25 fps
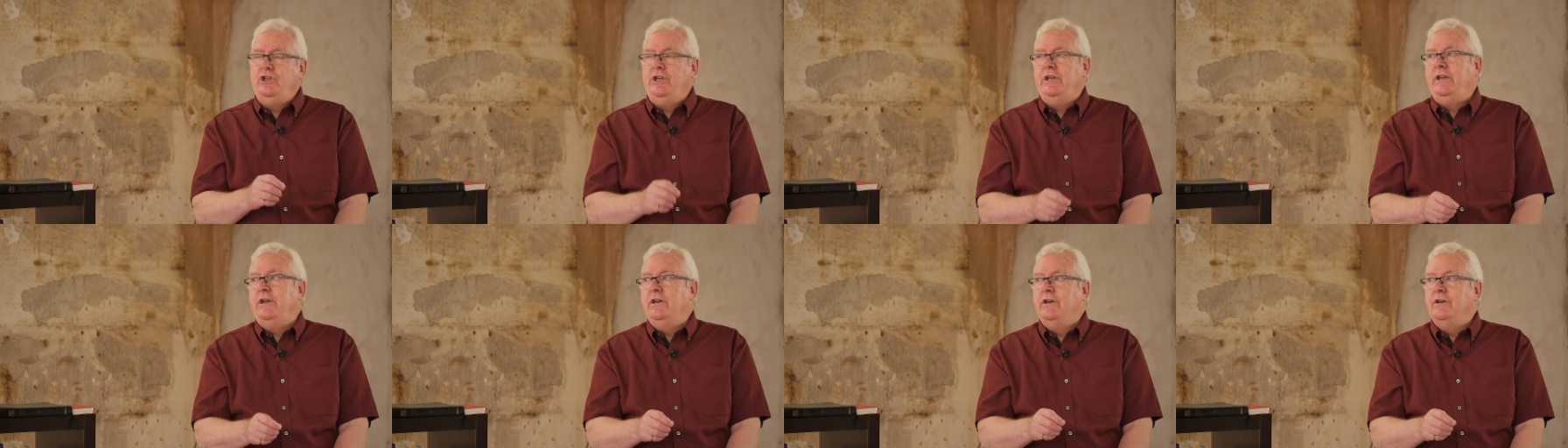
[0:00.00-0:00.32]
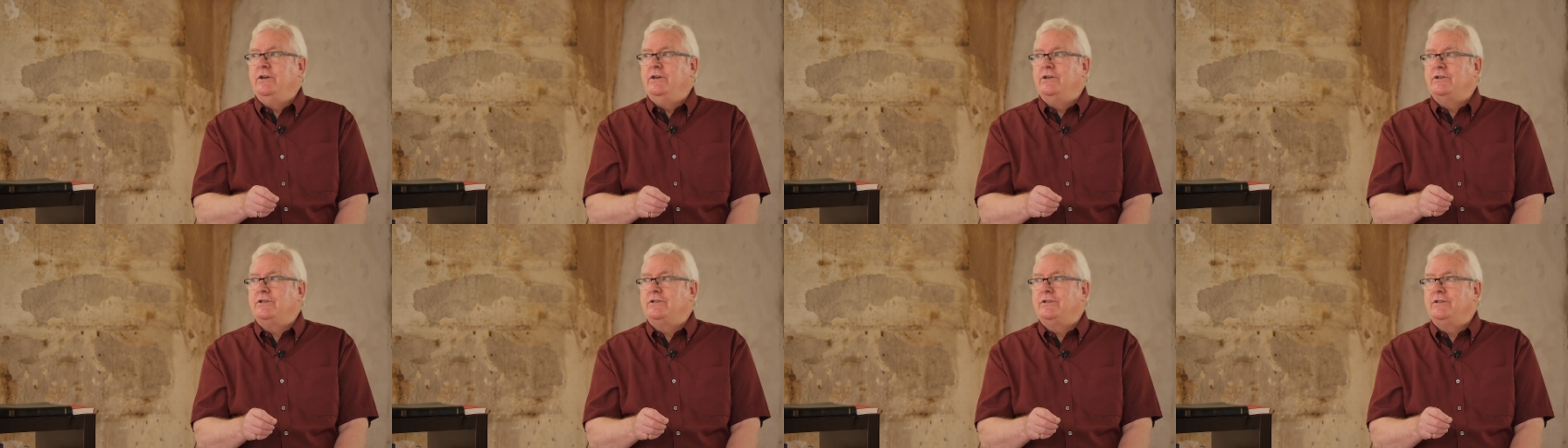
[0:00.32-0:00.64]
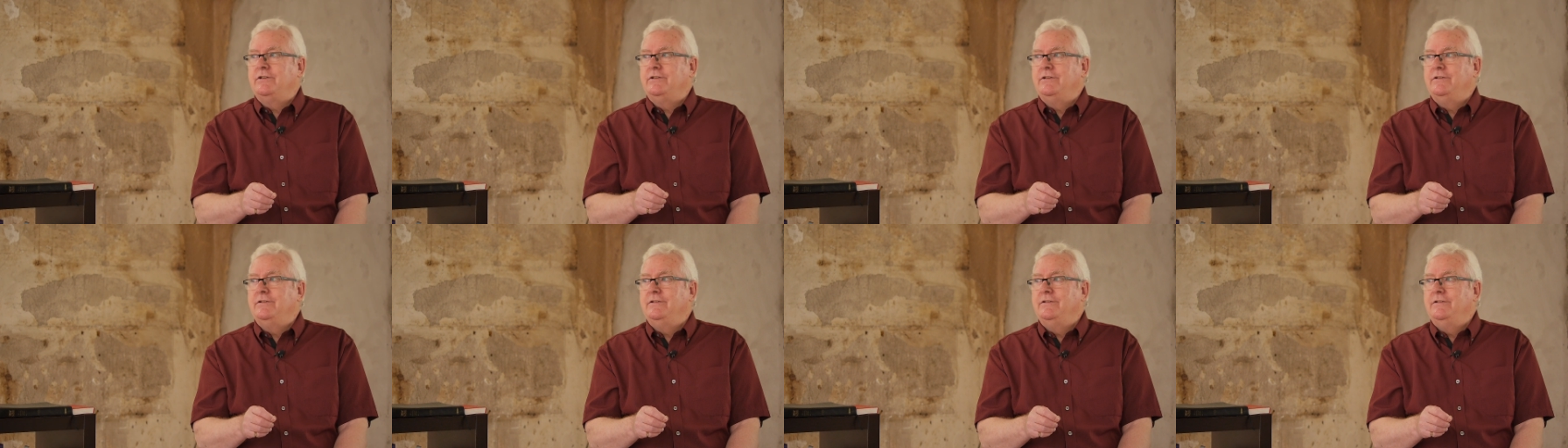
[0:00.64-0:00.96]

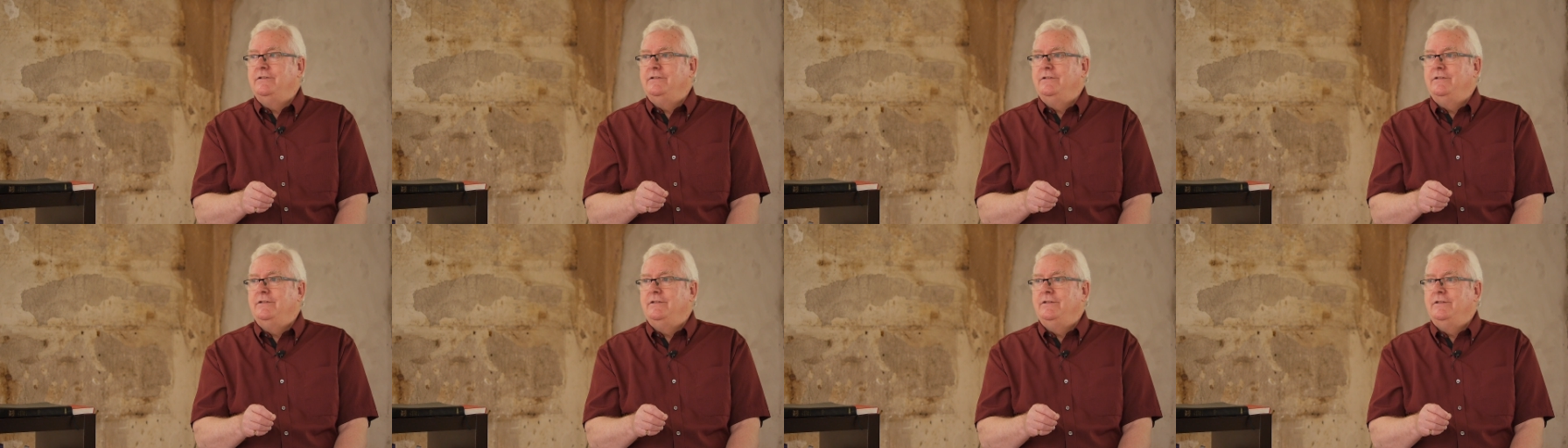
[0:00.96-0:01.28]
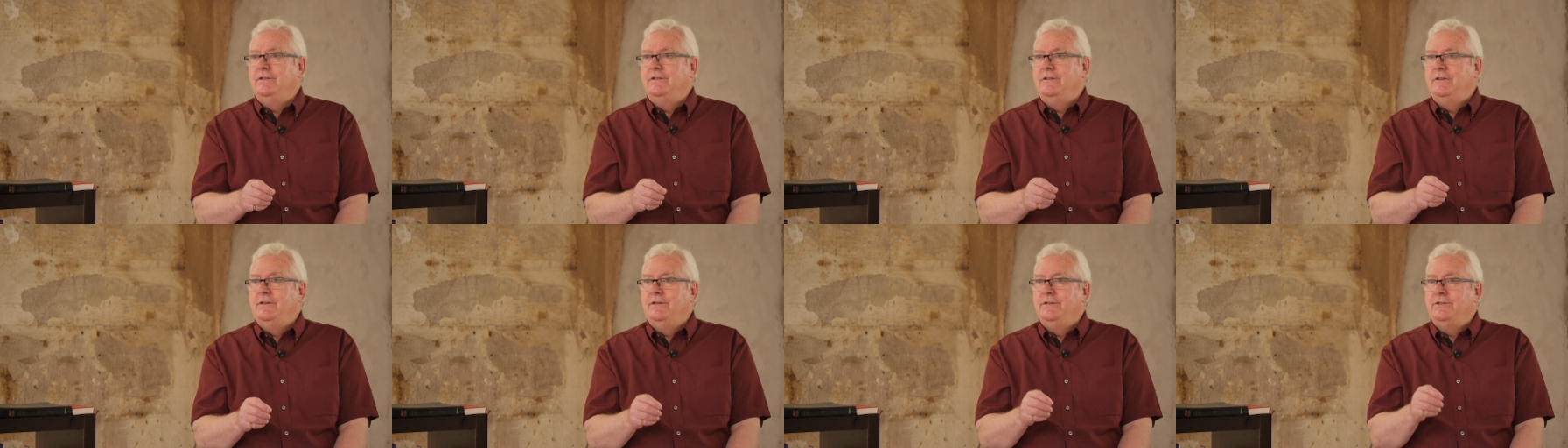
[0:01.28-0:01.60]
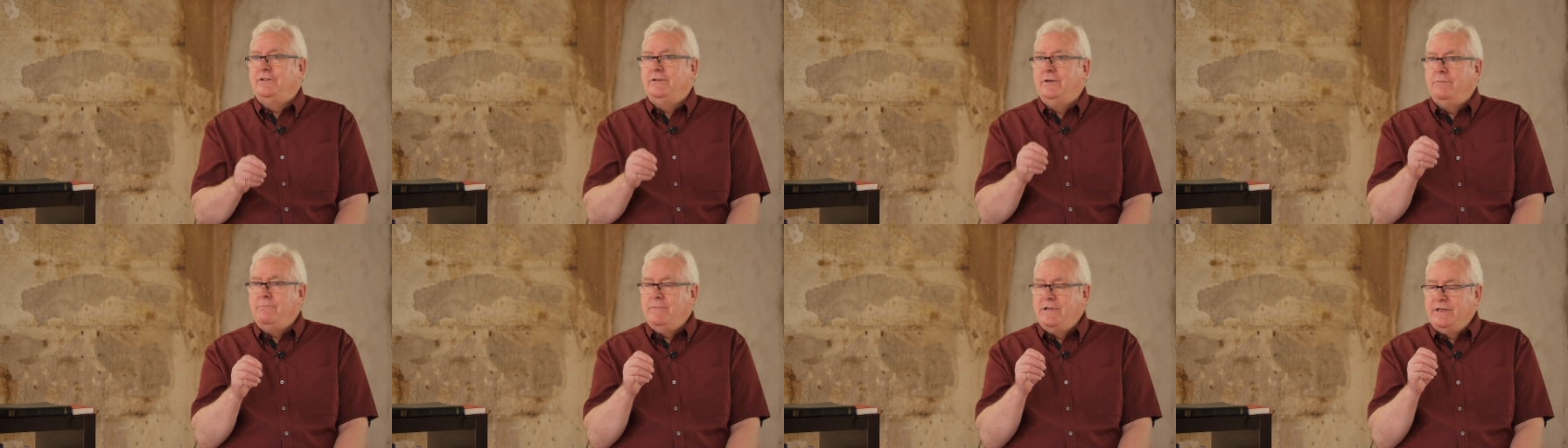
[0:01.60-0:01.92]
years
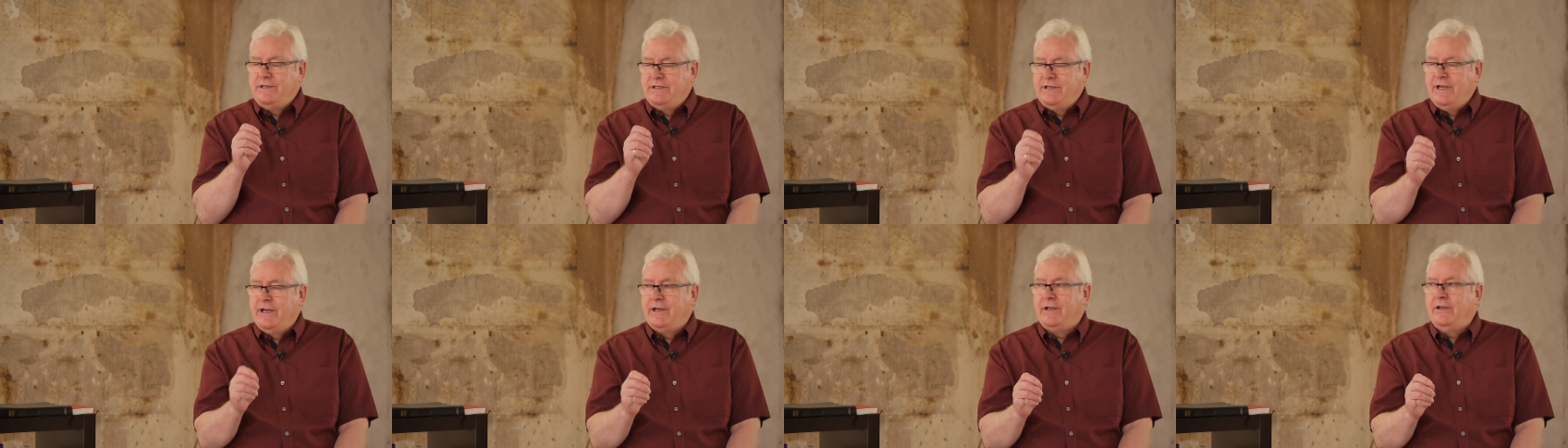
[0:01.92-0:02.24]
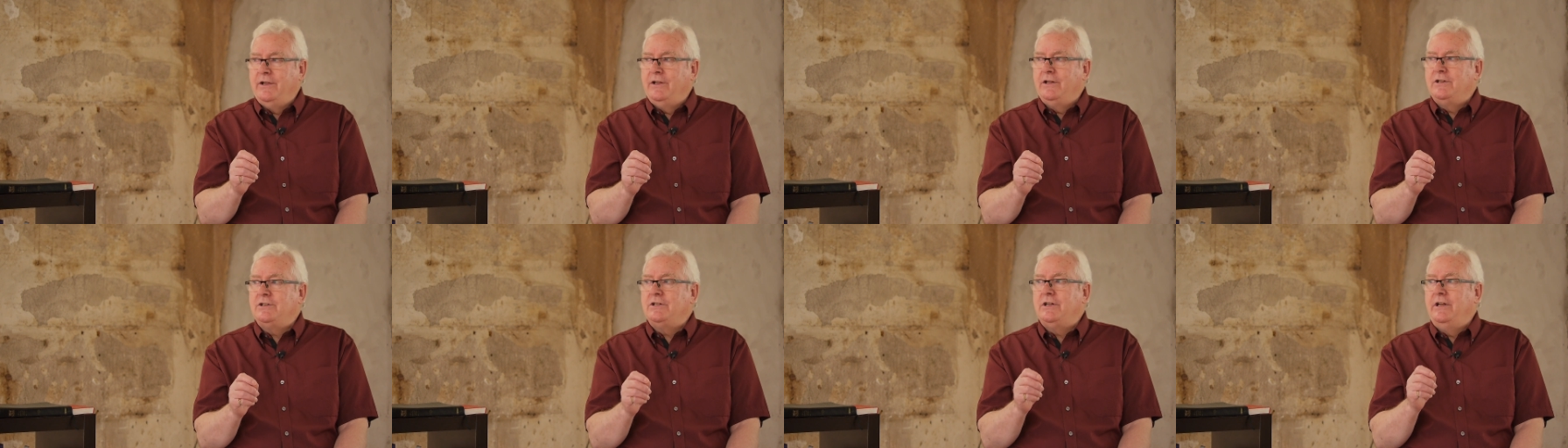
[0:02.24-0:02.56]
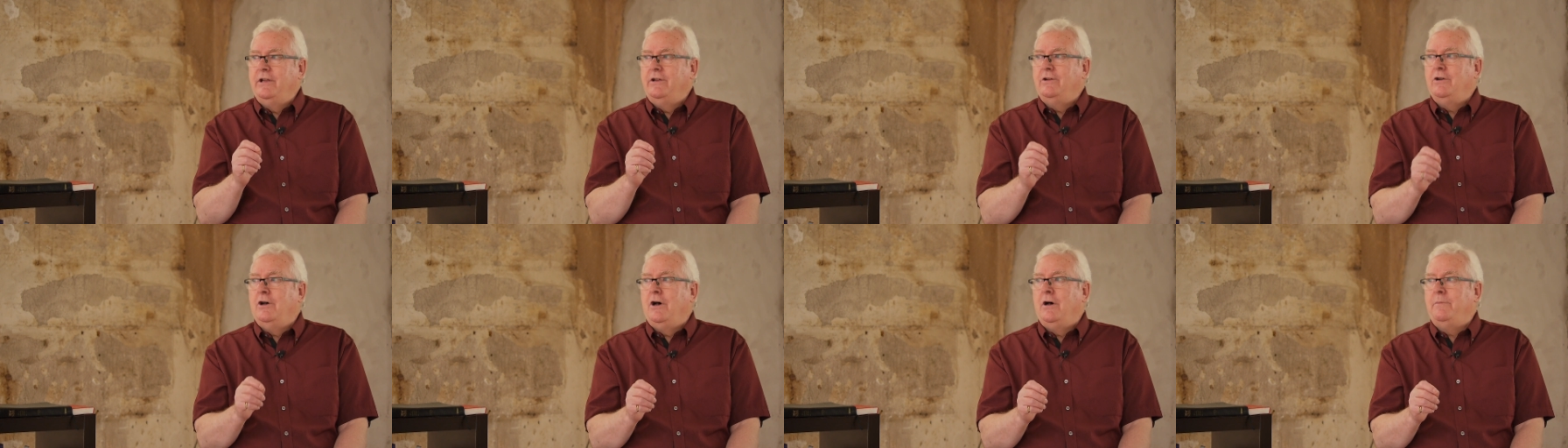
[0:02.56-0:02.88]
to
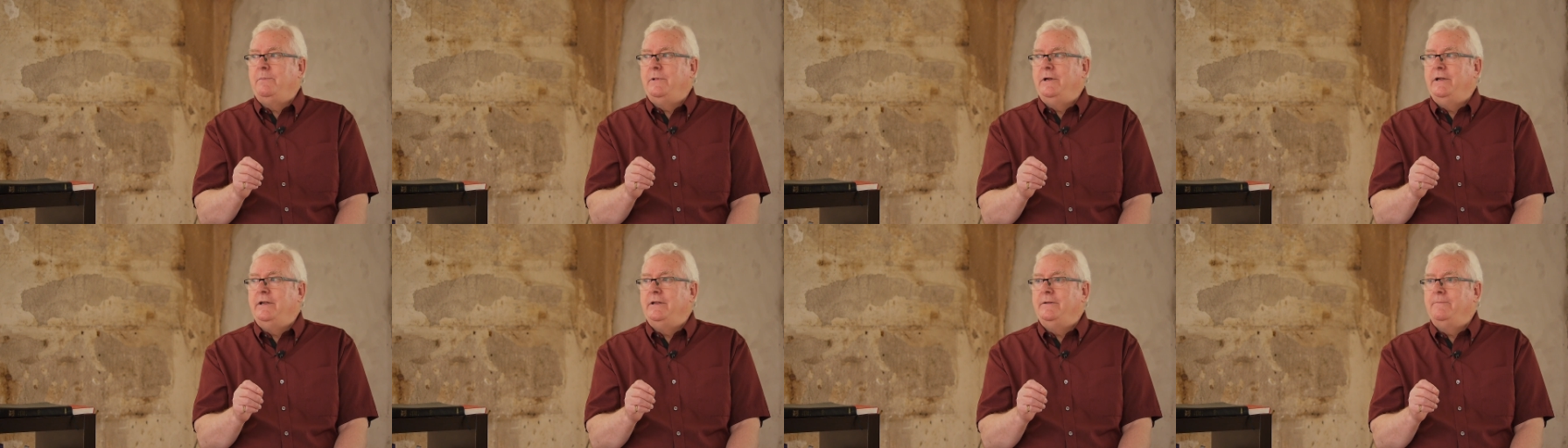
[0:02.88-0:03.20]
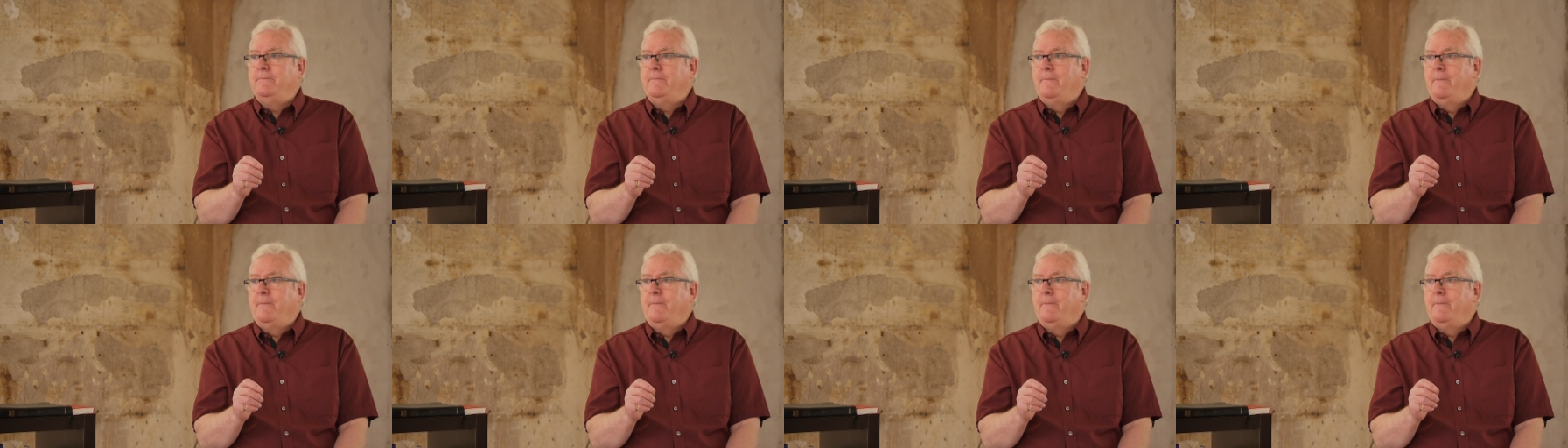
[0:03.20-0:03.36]
meticulously copy.